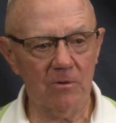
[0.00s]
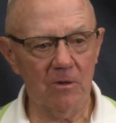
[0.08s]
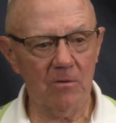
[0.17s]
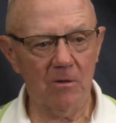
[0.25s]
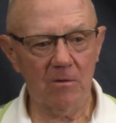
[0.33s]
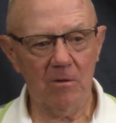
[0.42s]

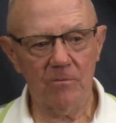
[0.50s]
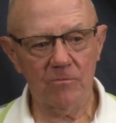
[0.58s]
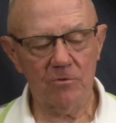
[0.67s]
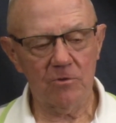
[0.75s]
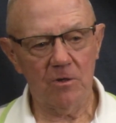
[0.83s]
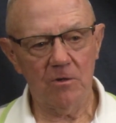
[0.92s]
They're going to have
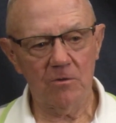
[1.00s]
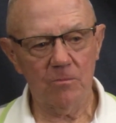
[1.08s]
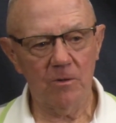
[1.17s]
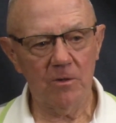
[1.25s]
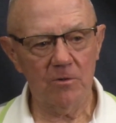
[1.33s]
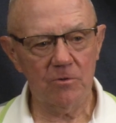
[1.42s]
to change
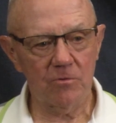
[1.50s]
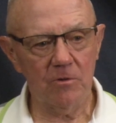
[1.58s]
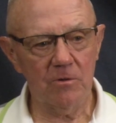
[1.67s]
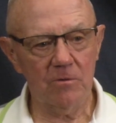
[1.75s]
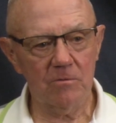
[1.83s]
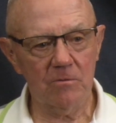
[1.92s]
Main
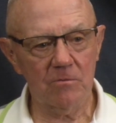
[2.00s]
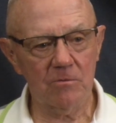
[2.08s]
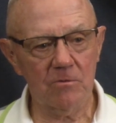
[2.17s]
Street to